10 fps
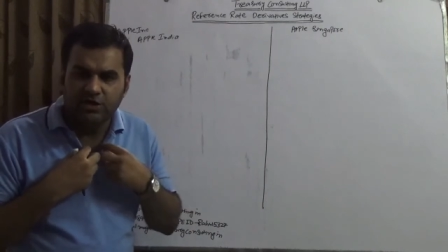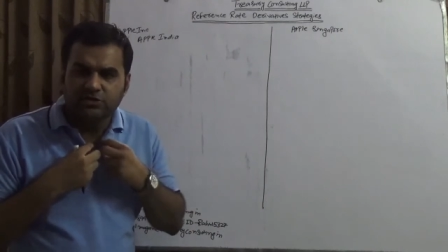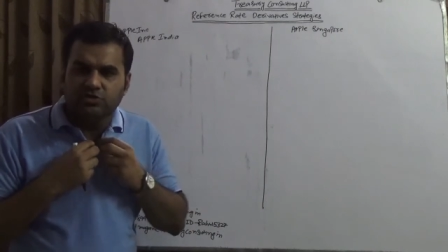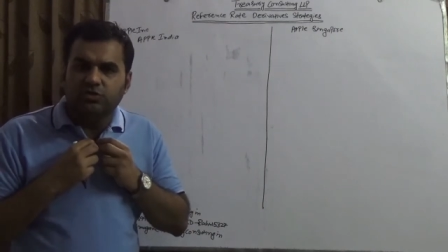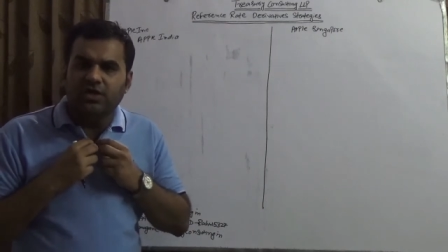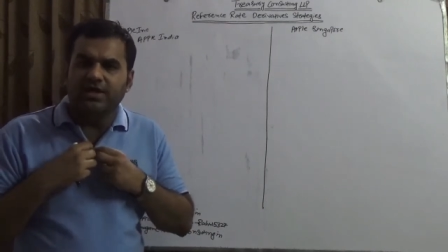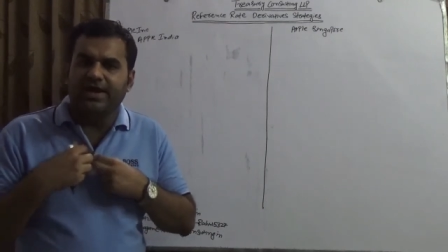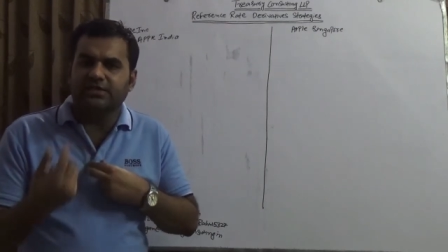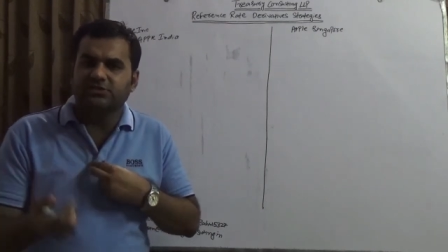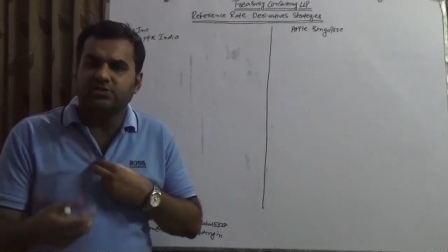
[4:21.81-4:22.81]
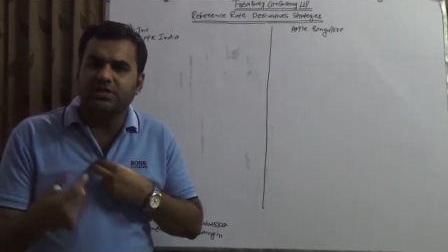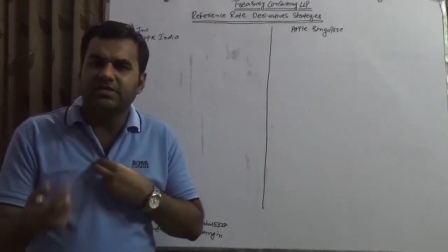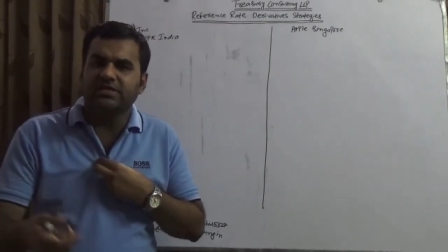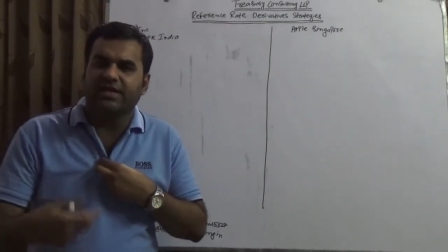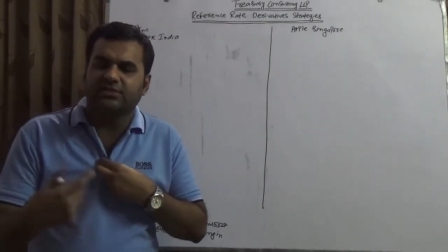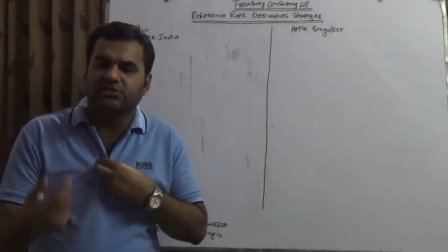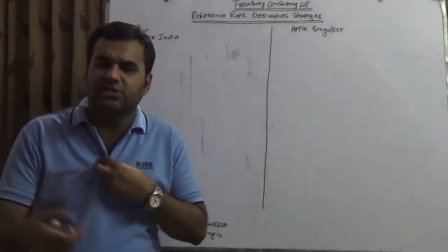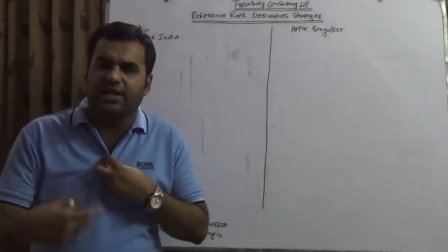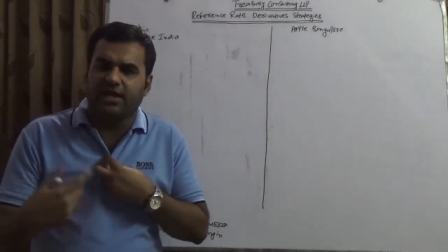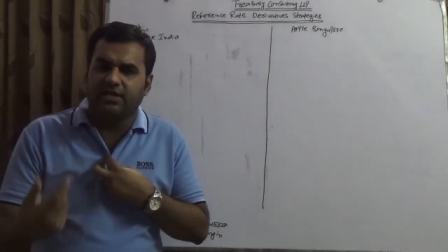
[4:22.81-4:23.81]
So they are actually
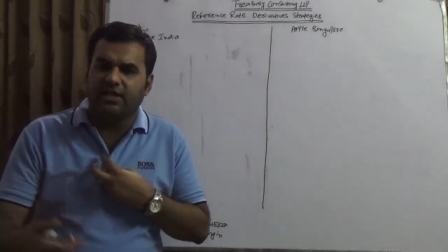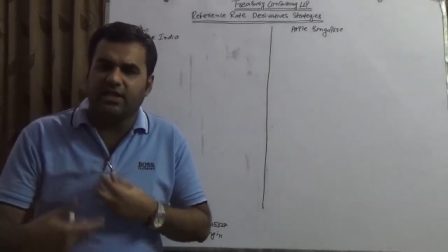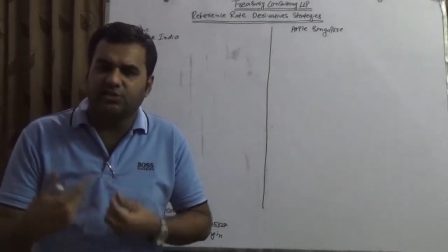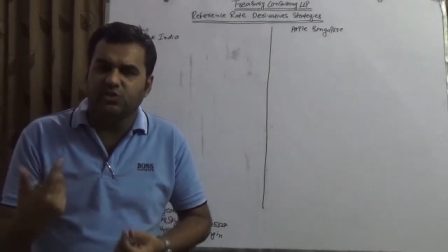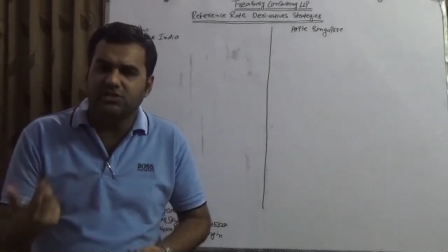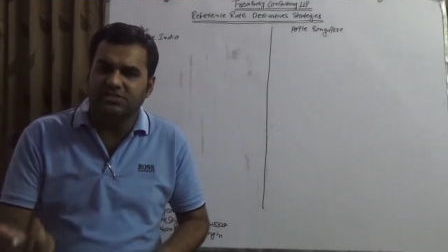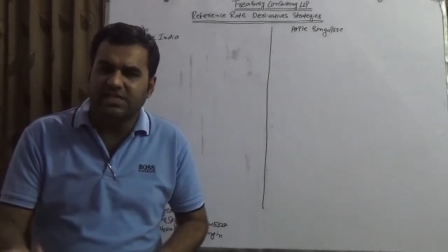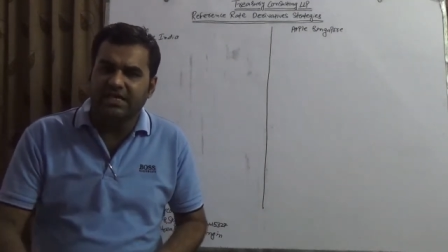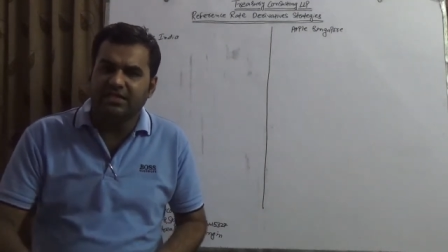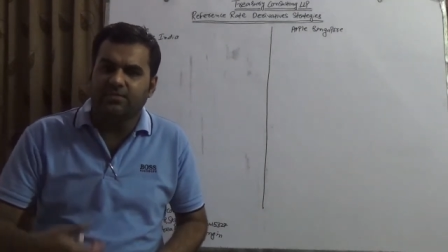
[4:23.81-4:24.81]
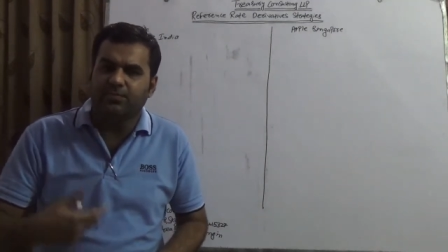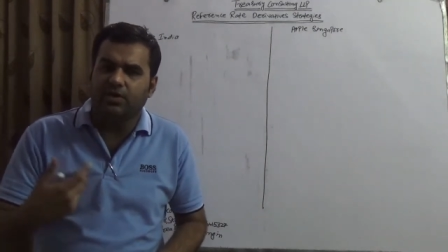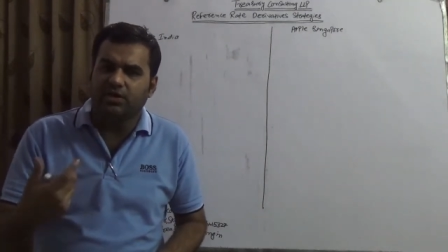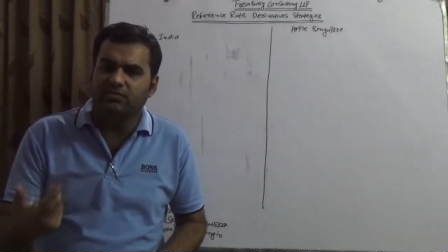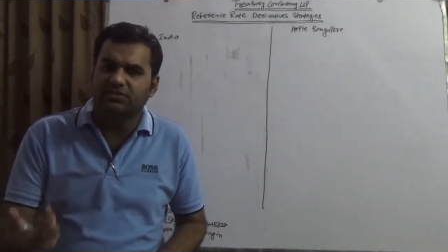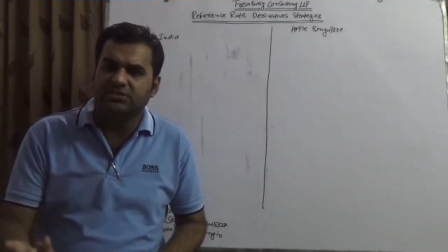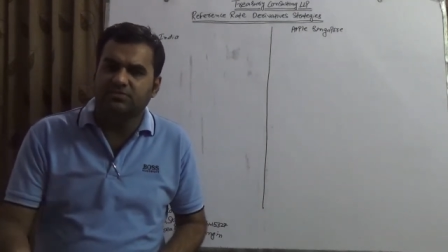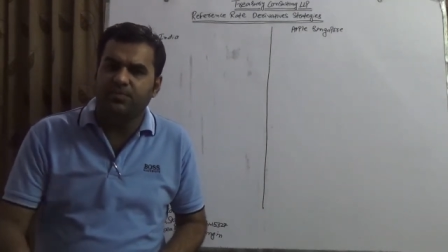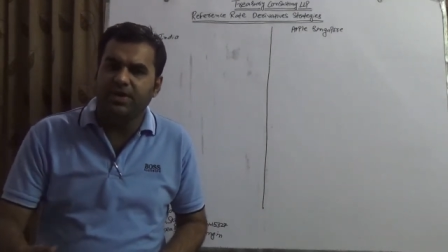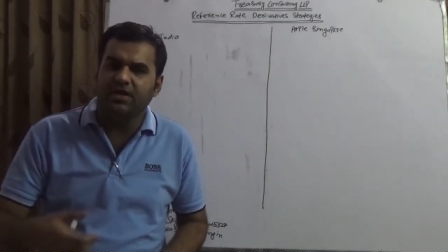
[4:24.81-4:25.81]
actu uh, they are actually selling the product which
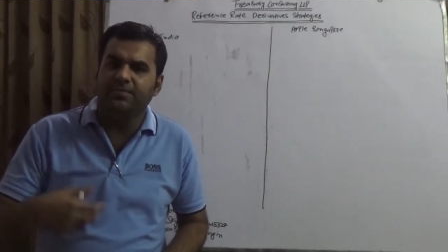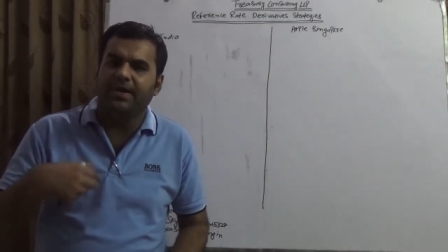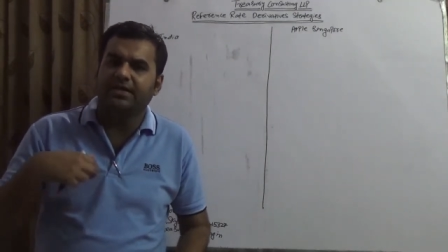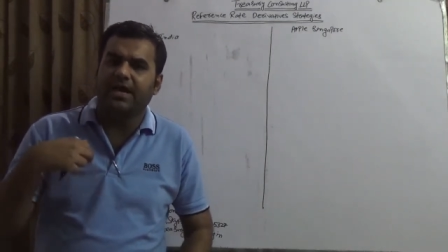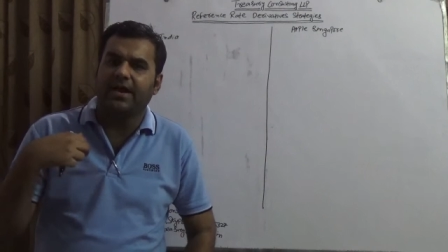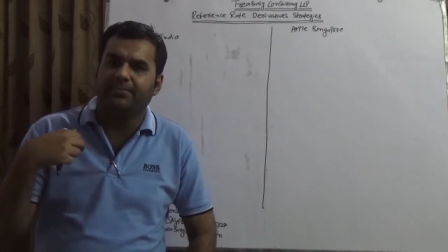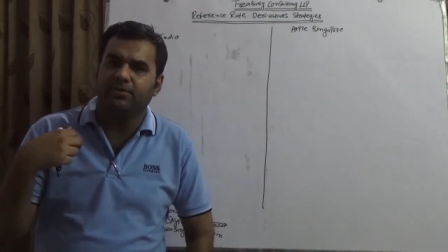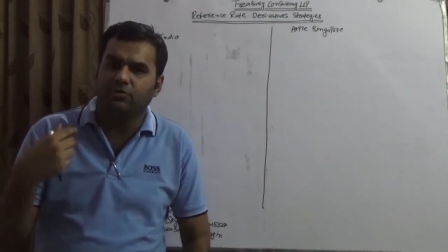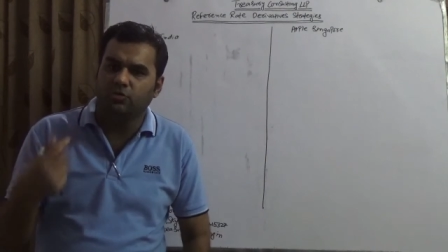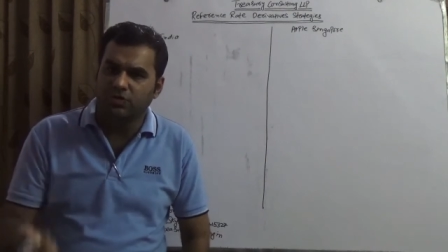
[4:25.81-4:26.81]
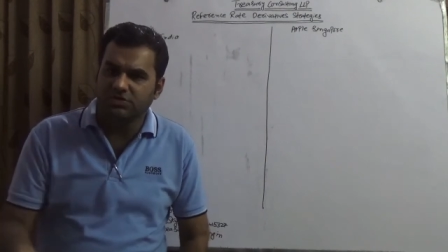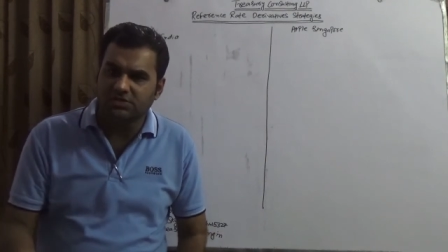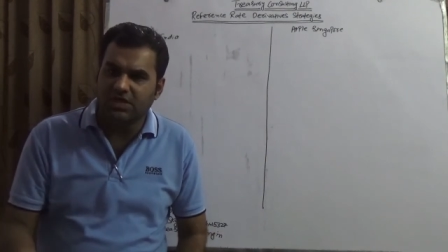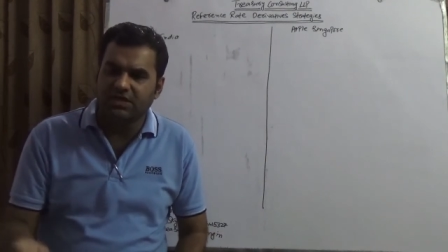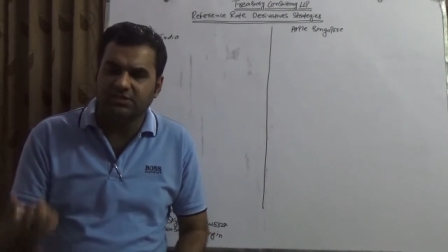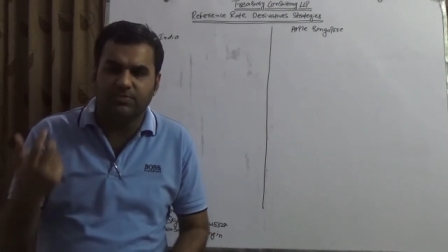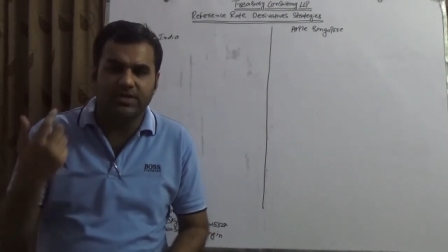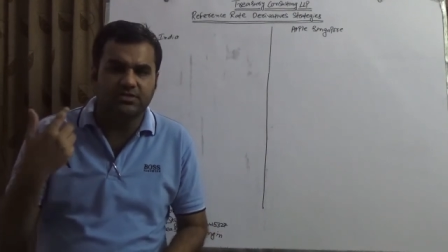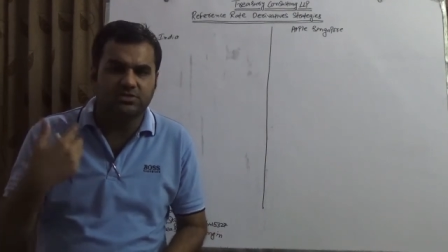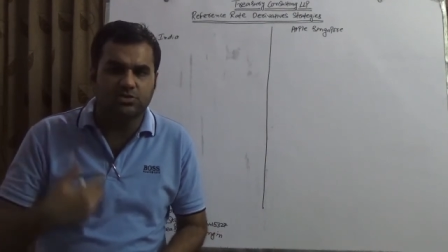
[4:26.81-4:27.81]
is made by the Apple US and it's
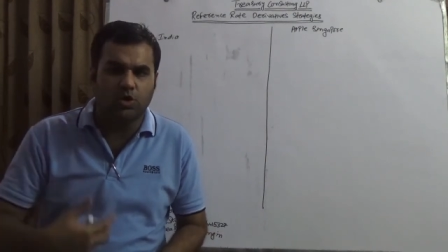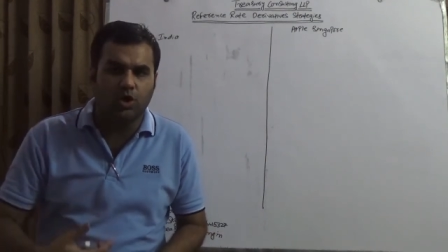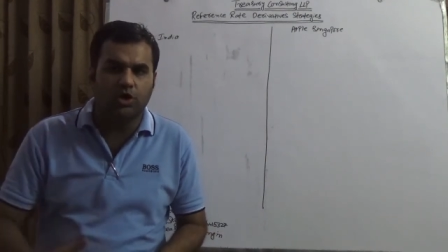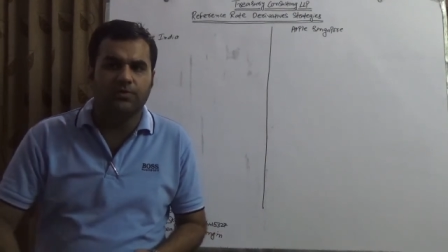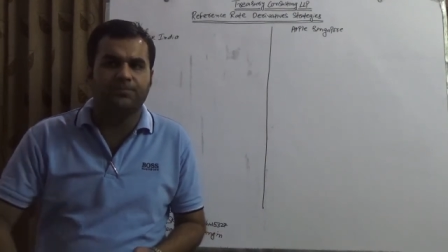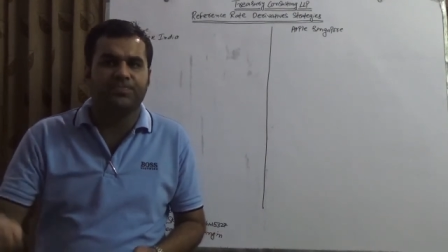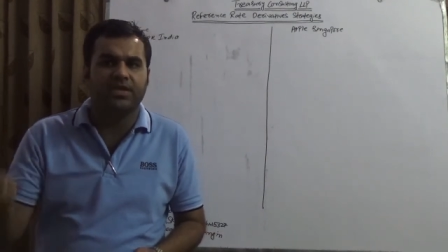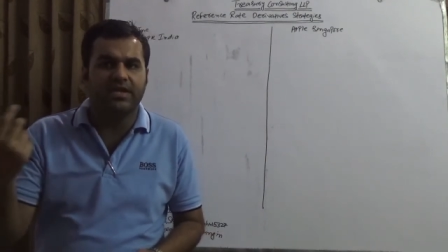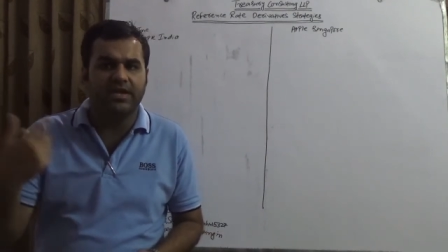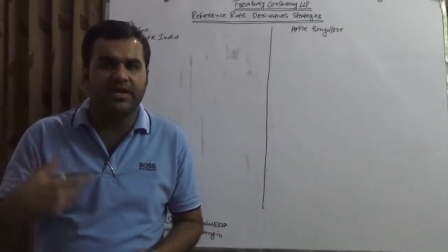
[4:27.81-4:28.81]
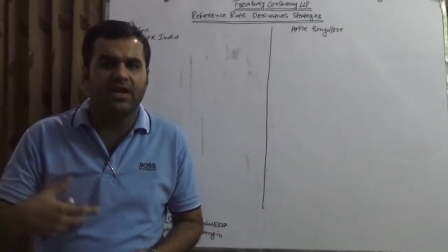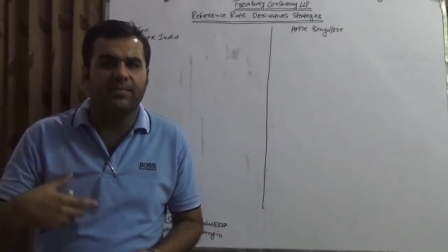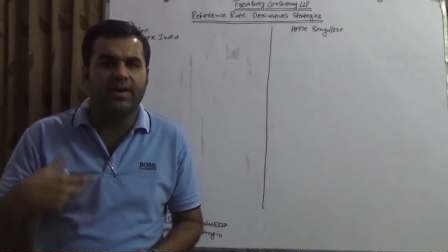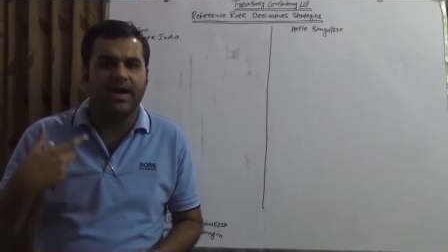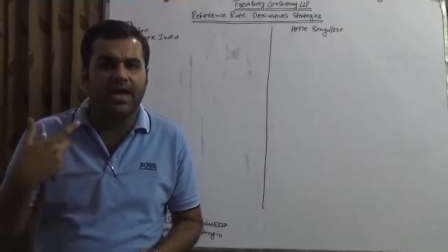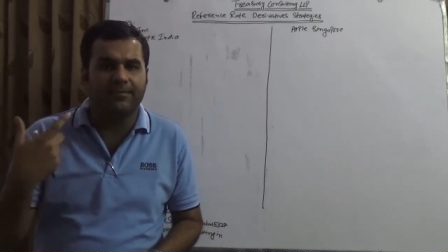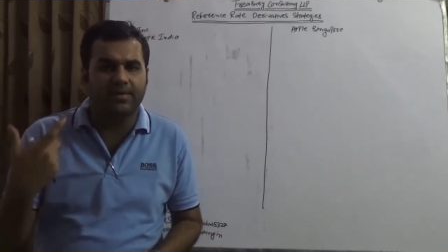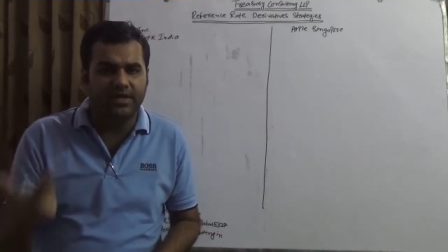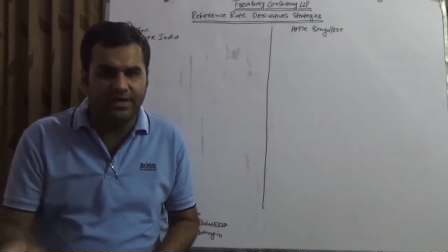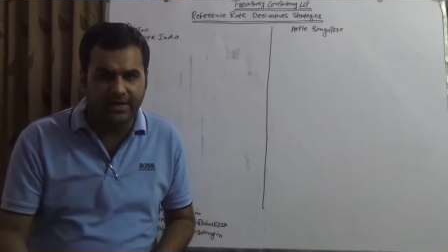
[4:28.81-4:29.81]
being sold in India by
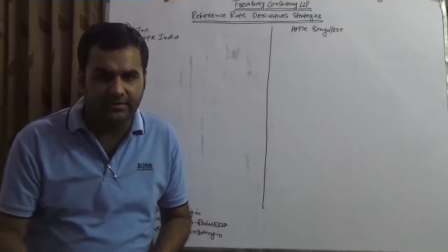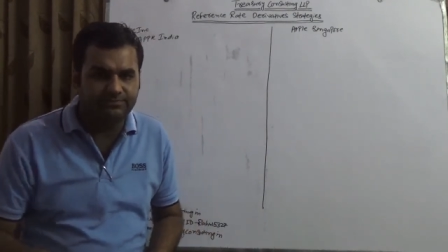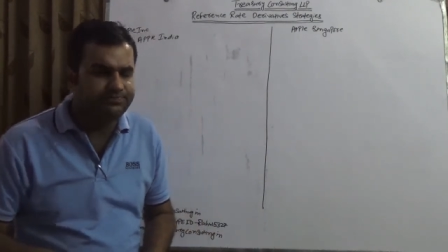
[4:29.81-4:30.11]
Apple India.